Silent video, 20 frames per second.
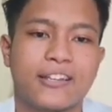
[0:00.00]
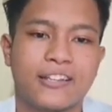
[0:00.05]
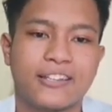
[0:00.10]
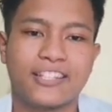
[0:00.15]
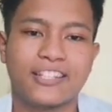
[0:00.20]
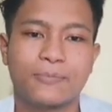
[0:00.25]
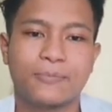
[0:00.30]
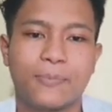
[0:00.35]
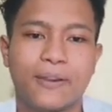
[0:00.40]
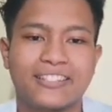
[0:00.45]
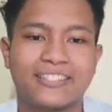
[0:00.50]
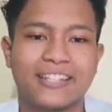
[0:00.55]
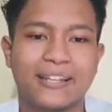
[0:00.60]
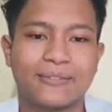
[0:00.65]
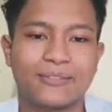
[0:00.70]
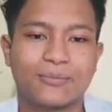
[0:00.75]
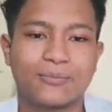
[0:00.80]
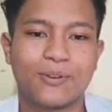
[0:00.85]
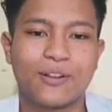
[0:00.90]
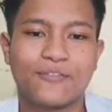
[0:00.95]
Despite some
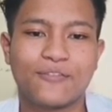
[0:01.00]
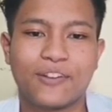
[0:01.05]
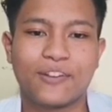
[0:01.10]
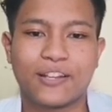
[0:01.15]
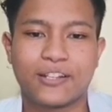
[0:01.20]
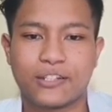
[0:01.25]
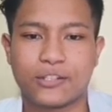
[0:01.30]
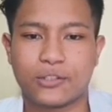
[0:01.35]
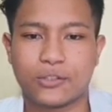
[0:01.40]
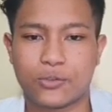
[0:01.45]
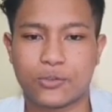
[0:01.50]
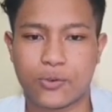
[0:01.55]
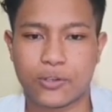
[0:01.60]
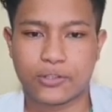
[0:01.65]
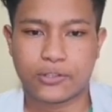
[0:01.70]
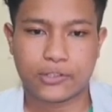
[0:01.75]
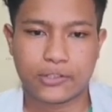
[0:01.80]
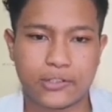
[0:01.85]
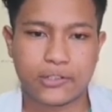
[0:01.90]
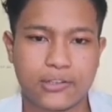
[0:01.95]
small
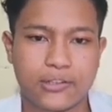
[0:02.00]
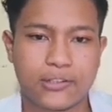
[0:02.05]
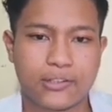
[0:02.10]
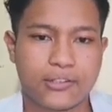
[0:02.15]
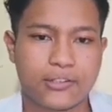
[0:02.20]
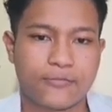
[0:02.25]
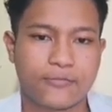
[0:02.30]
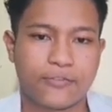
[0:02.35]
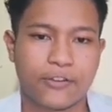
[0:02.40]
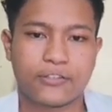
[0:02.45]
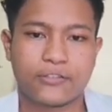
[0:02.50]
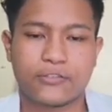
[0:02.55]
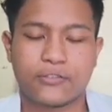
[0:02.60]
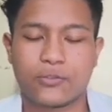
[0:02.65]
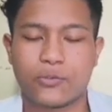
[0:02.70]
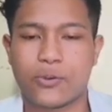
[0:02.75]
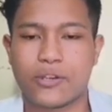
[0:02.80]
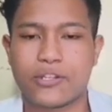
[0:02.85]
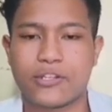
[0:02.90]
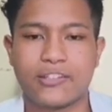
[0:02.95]

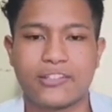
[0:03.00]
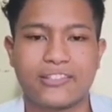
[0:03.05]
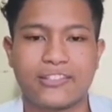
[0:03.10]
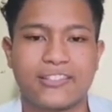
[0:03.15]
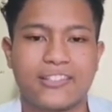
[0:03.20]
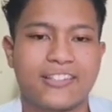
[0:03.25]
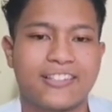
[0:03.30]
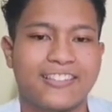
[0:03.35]
fluctuations,